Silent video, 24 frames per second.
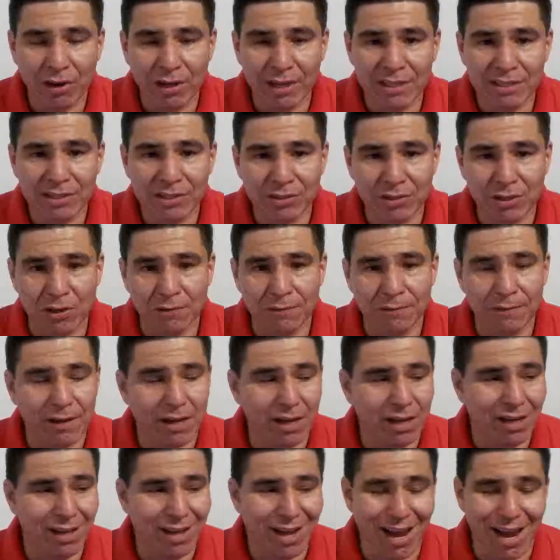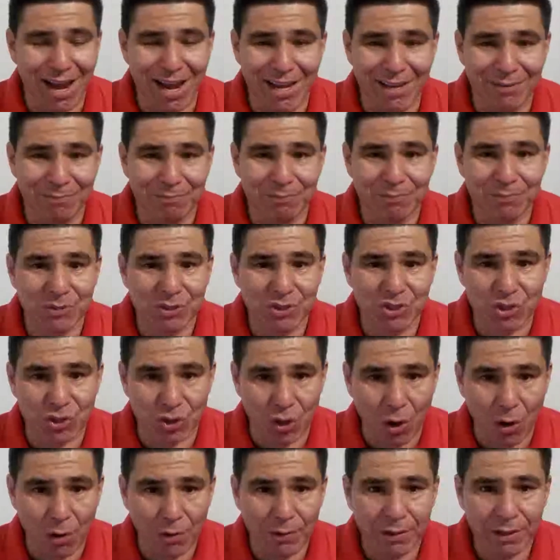stuff, I'm
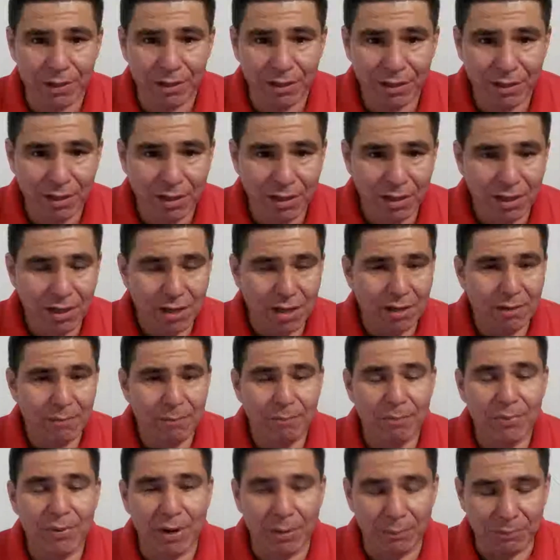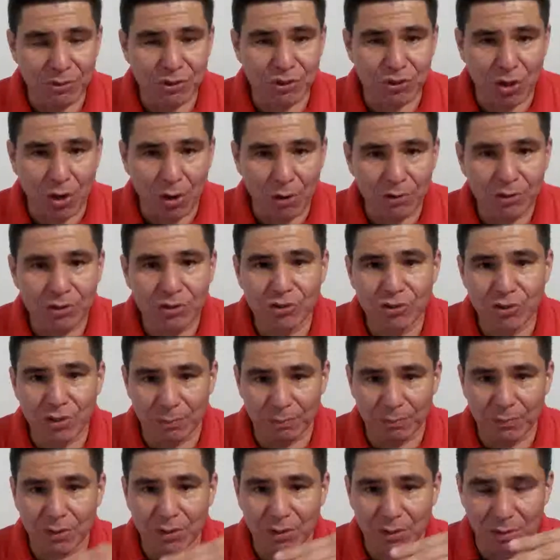sorry, but I'm sorry to that
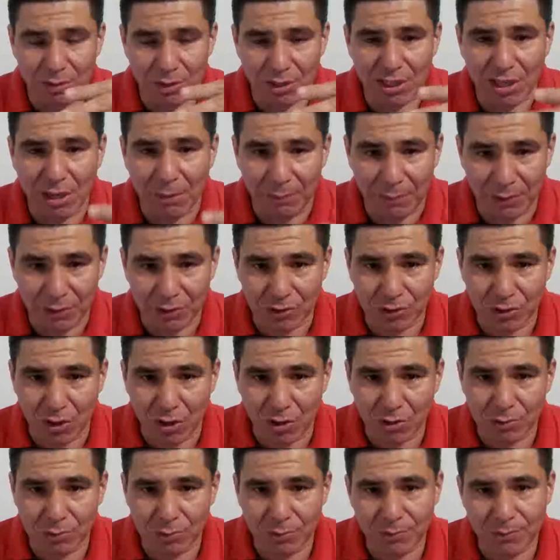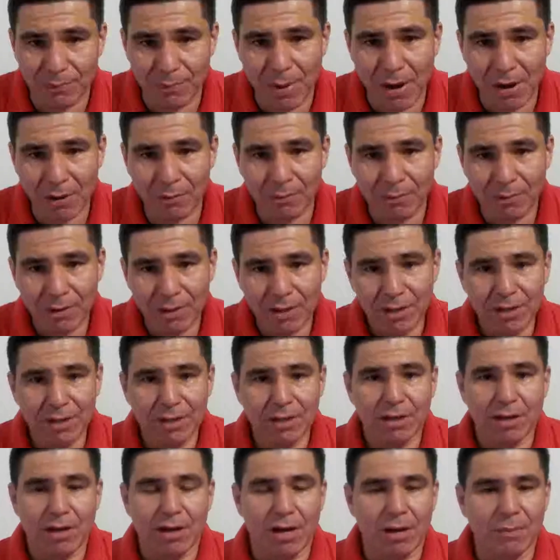I'm going to talk about.
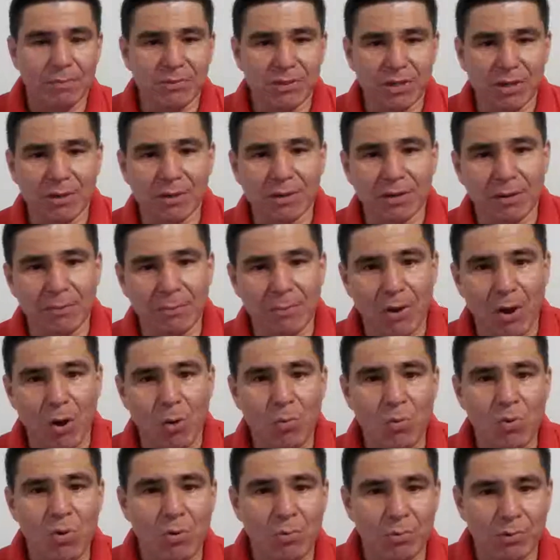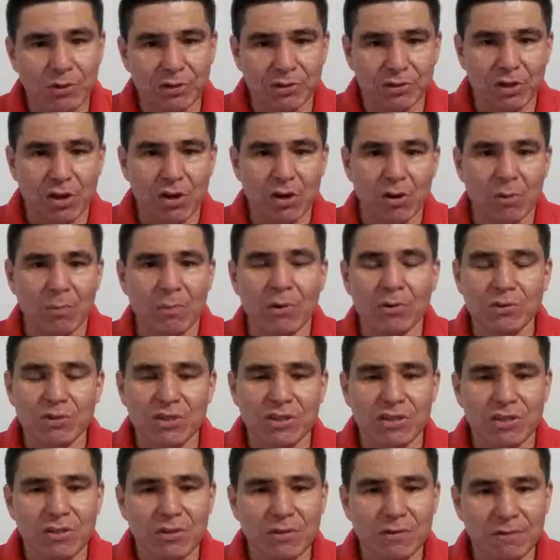I'm going to talk about
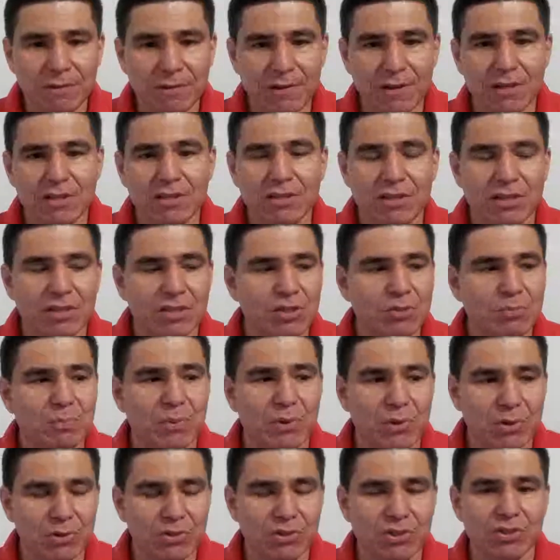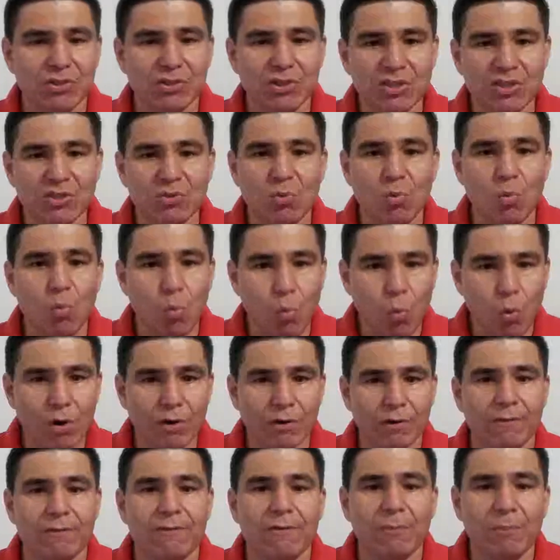this person's
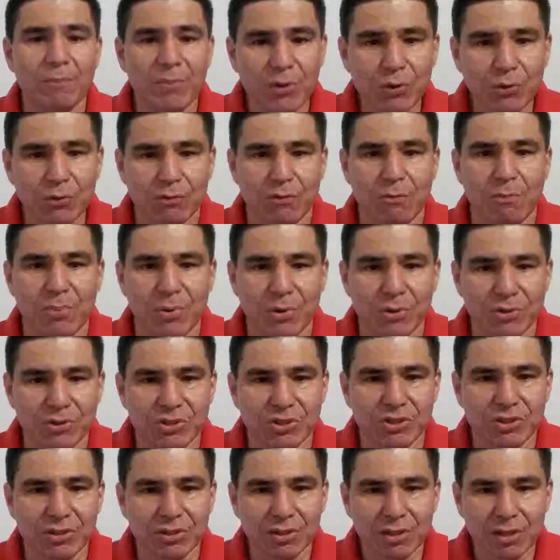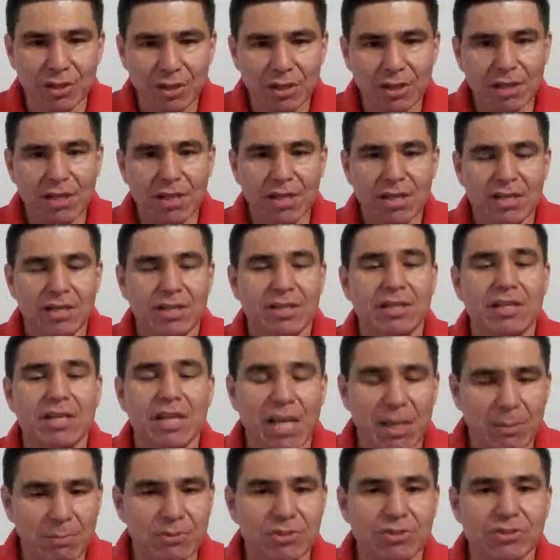wonderful, beautiful person
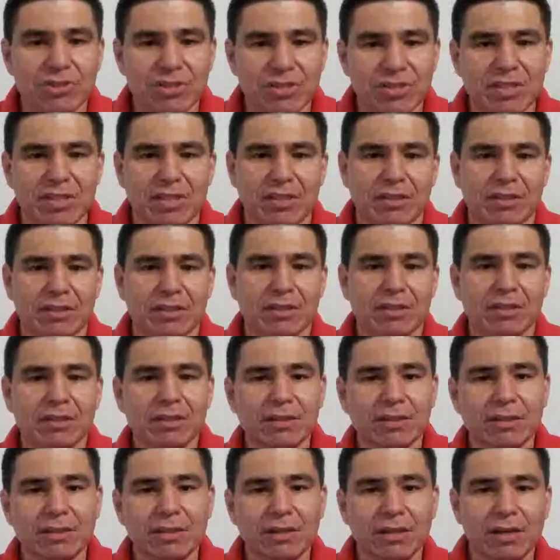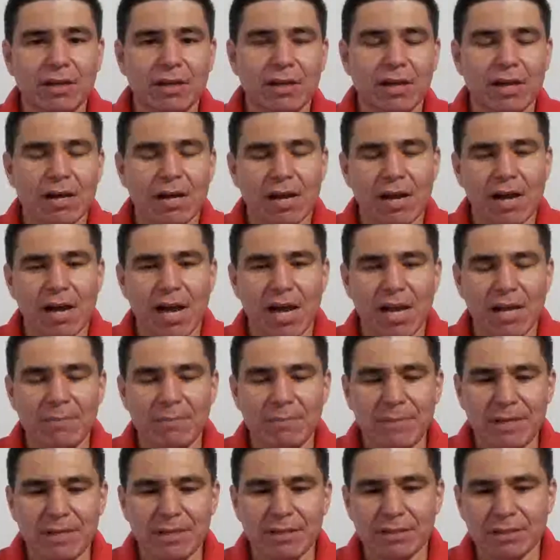named Justine. I
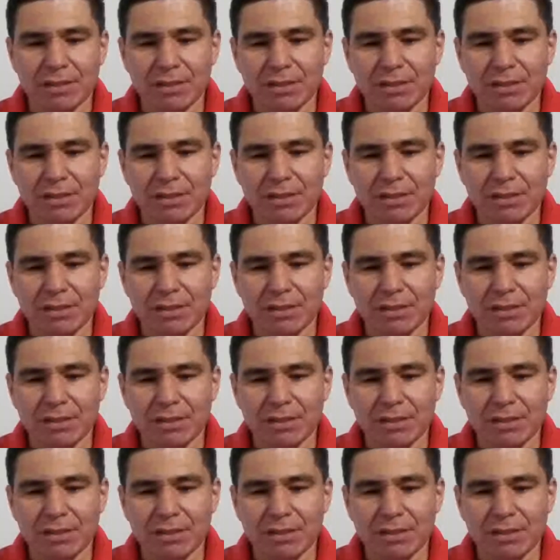mean,